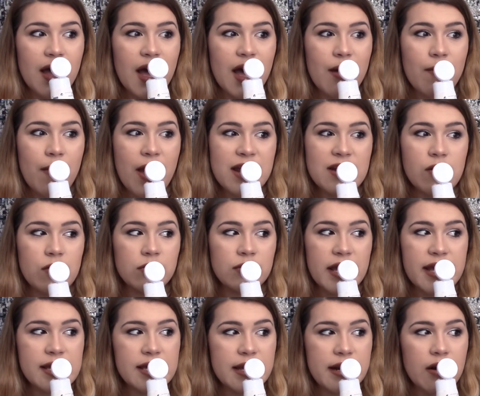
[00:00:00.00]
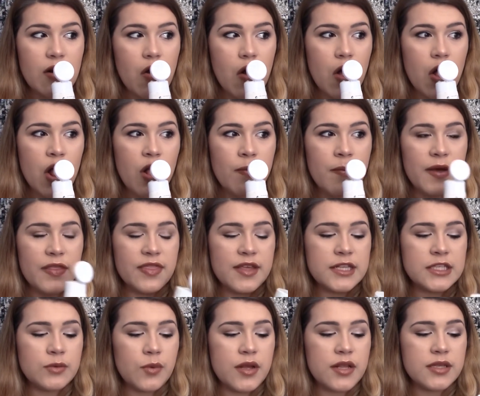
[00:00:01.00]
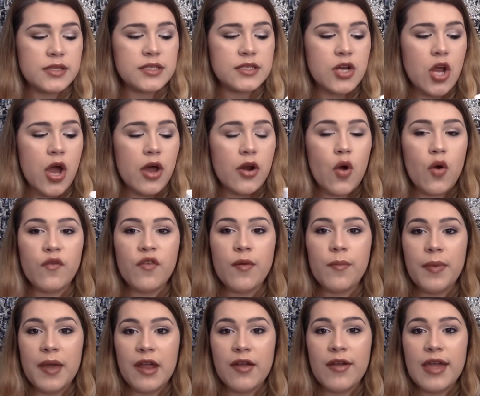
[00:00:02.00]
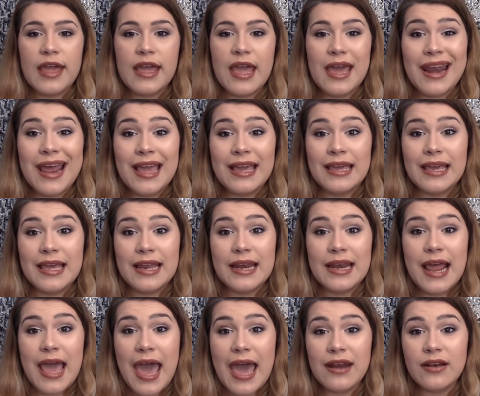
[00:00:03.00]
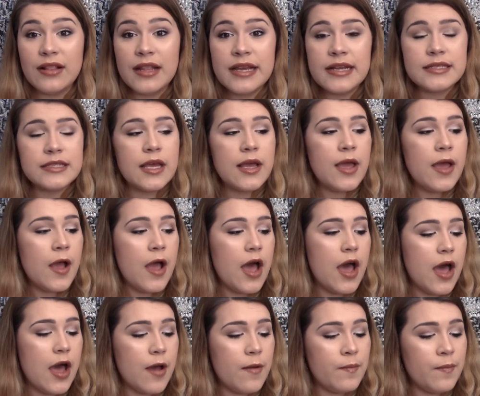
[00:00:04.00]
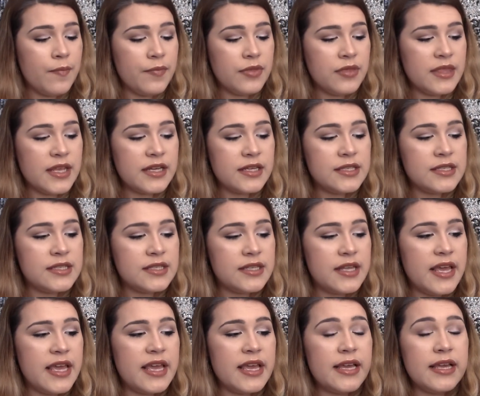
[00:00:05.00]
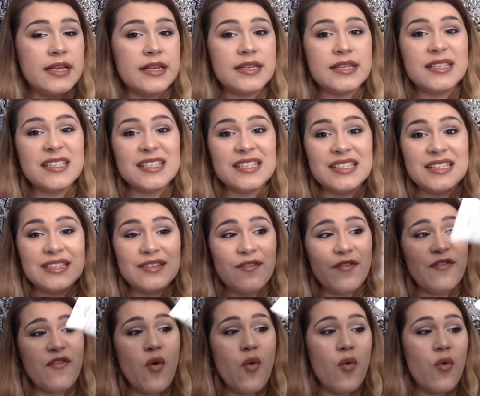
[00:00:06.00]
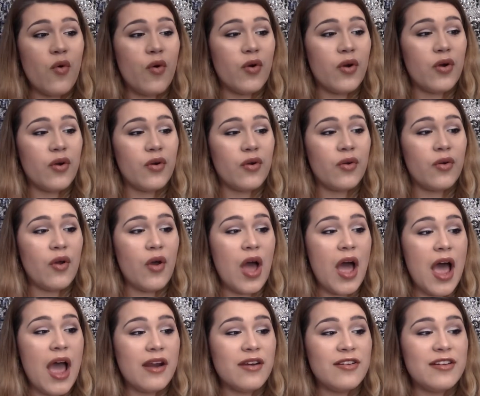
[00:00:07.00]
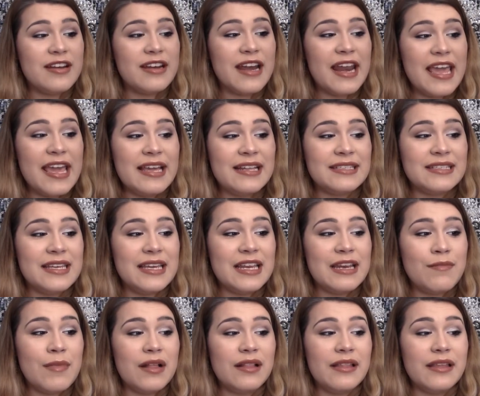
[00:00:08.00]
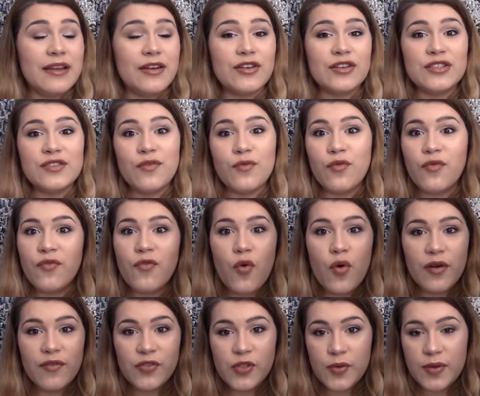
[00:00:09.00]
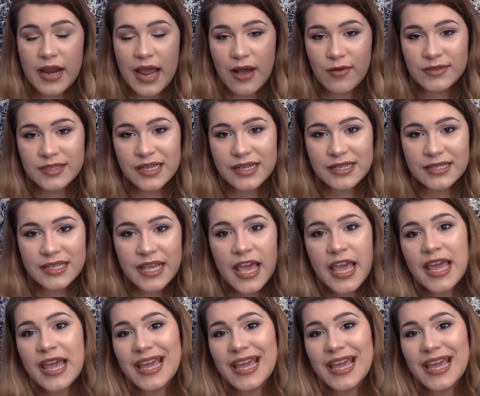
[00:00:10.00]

Um, I don't like it at all, but this one's not overbearing and I can handle it. Um, this is for 118 milliliters for fluid ounces.